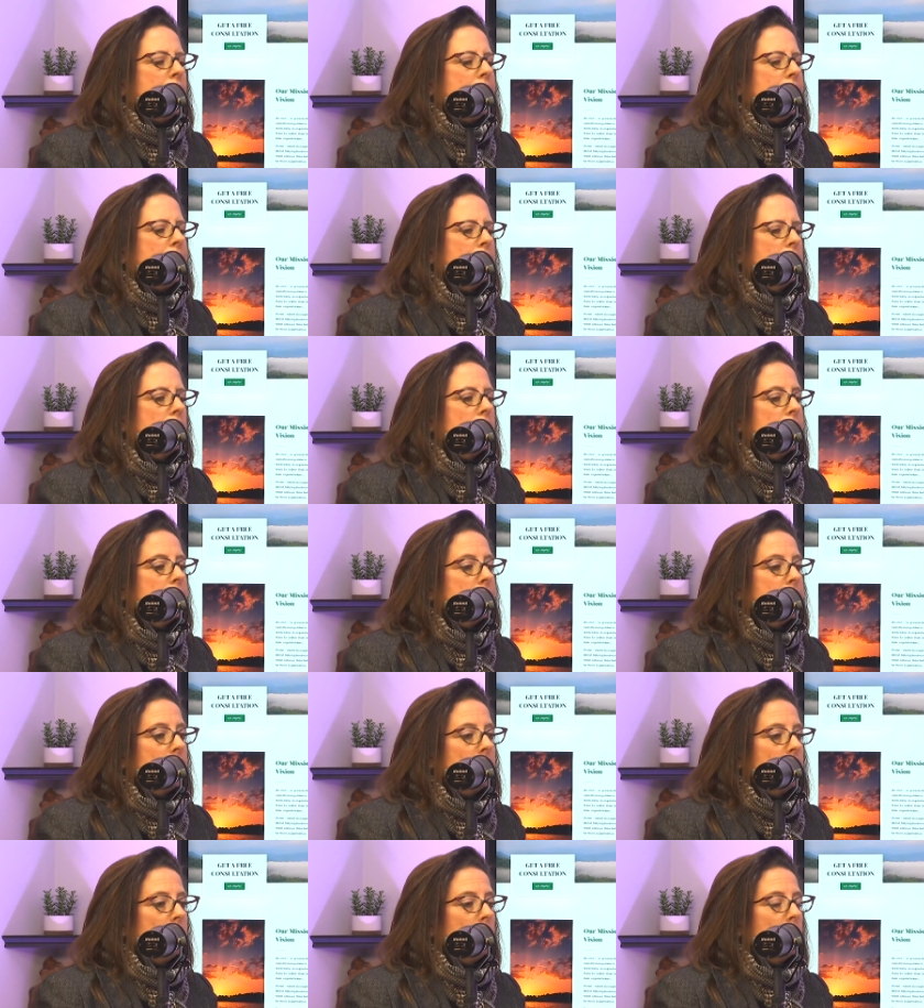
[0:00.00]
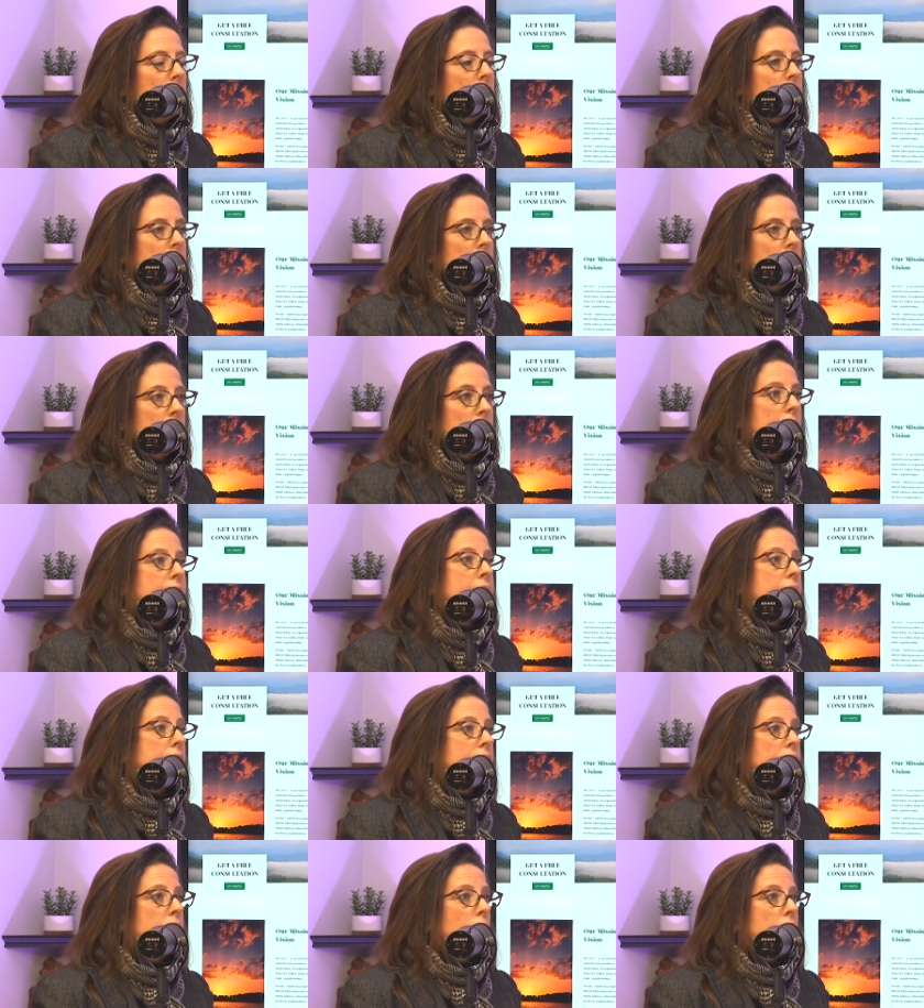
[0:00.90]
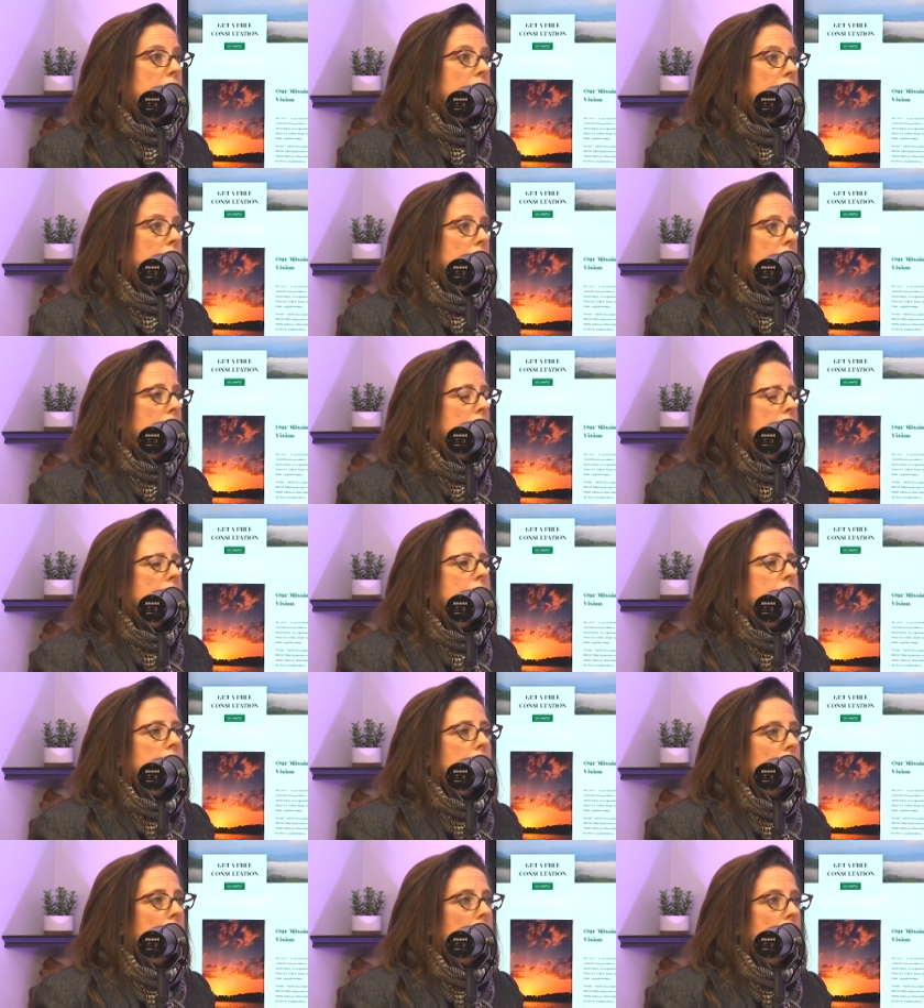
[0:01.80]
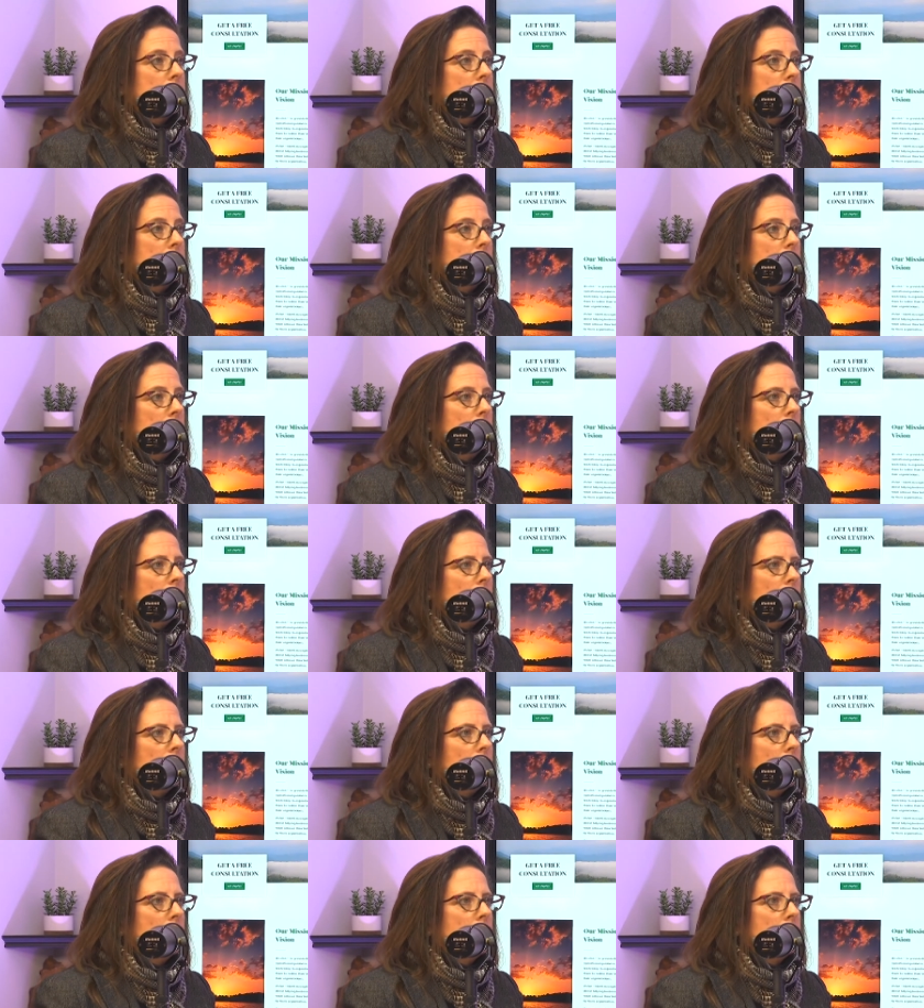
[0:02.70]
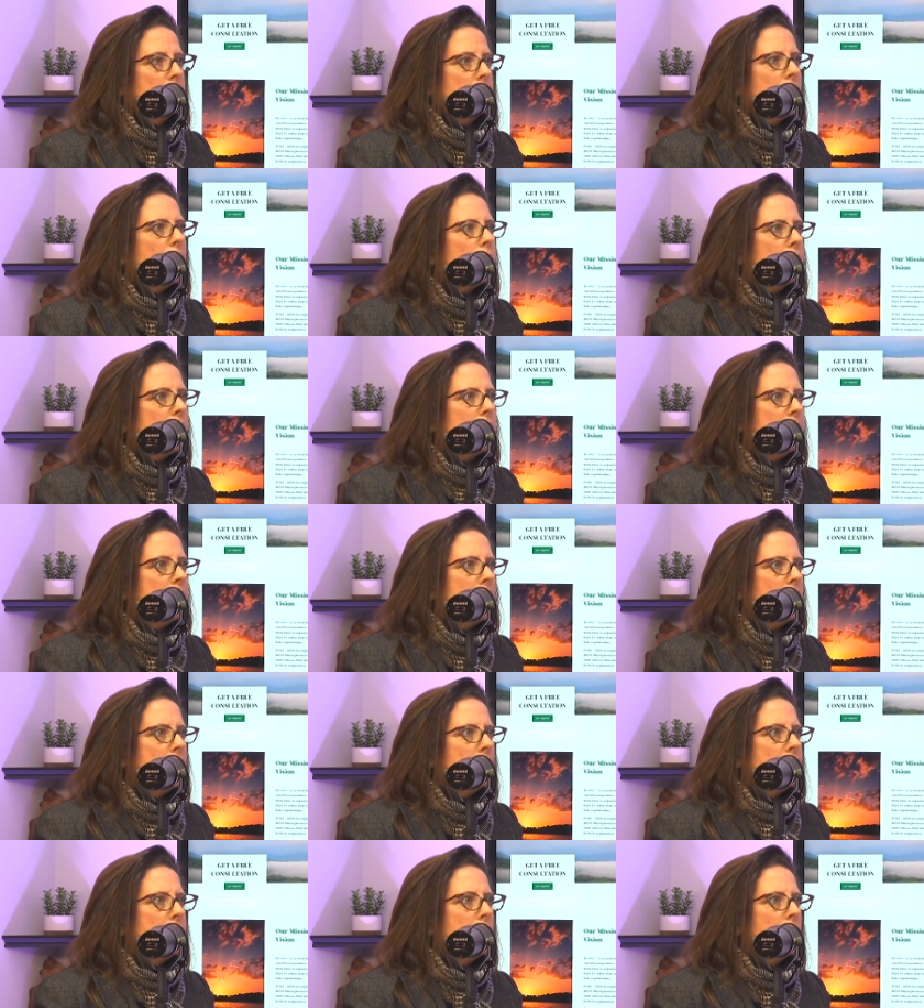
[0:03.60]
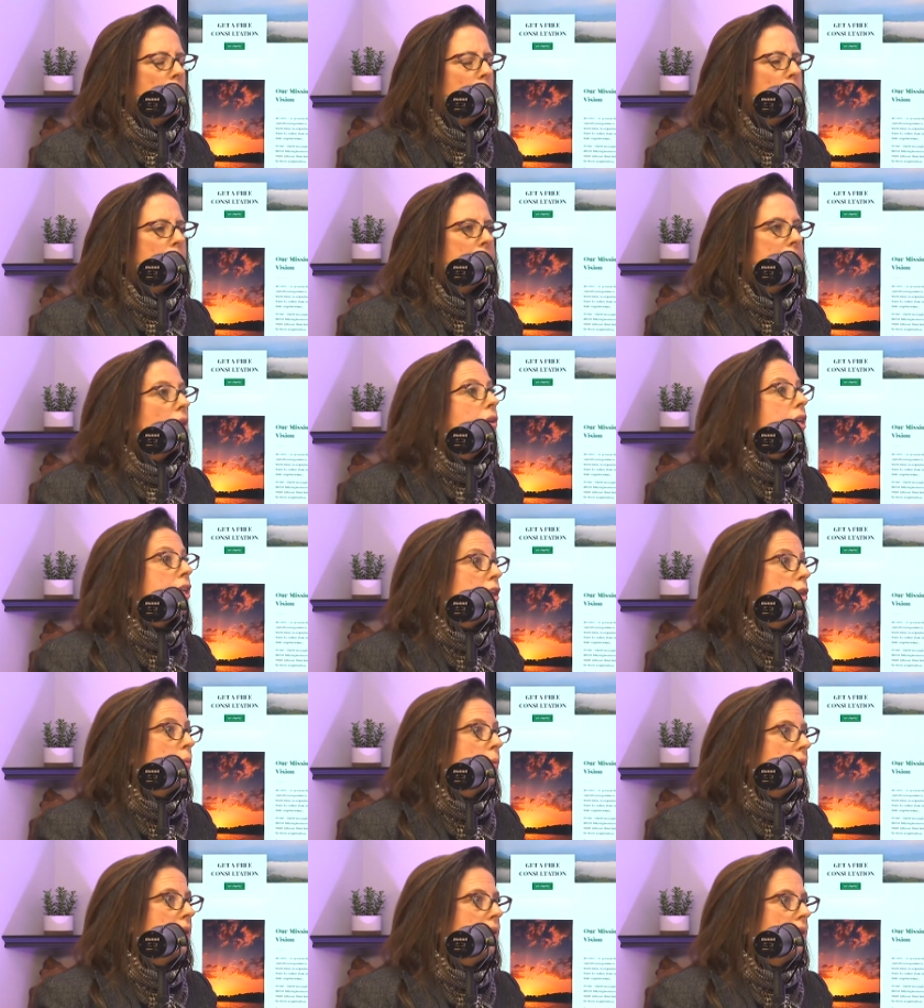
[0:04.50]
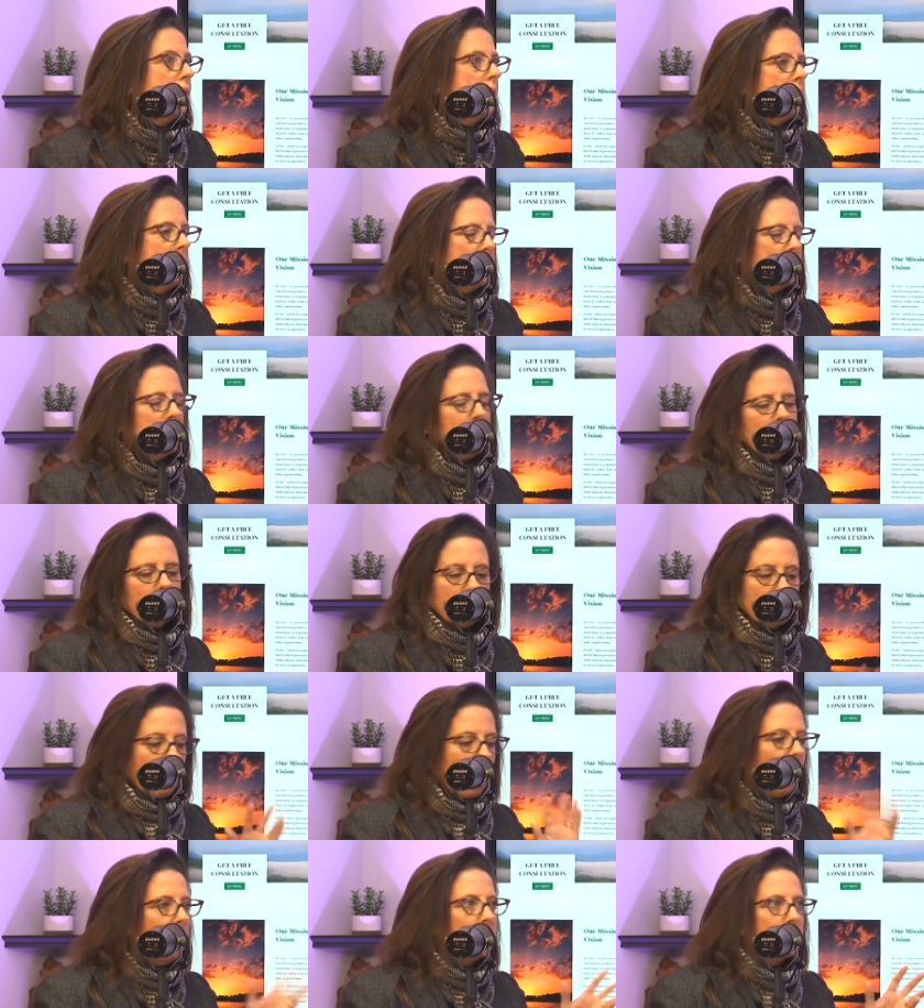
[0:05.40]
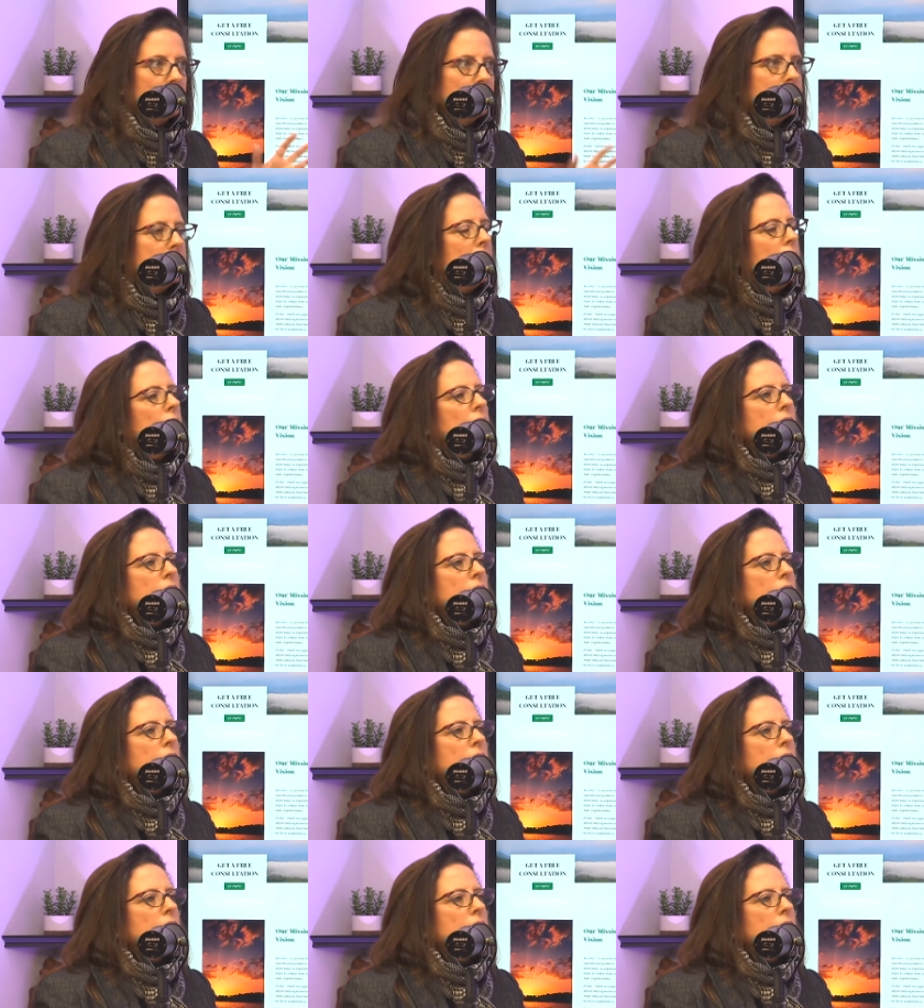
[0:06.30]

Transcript: And so I said, Well, do you have an invoice? And he was like, Nah, not right now, I don't, but I'll get you one. And I said, awesome.